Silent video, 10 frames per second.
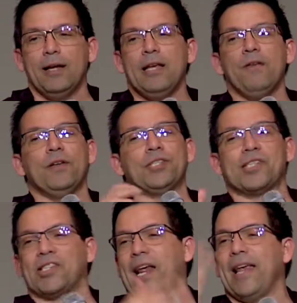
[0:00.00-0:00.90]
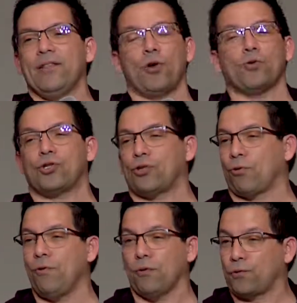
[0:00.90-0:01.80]
Even just saying those
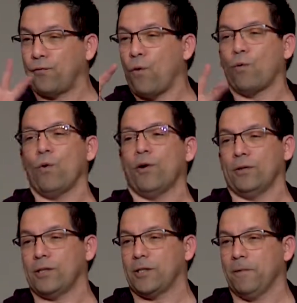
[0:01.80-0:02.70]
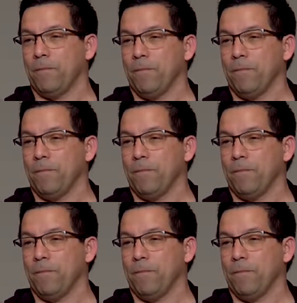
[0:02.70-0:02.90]
three, those four words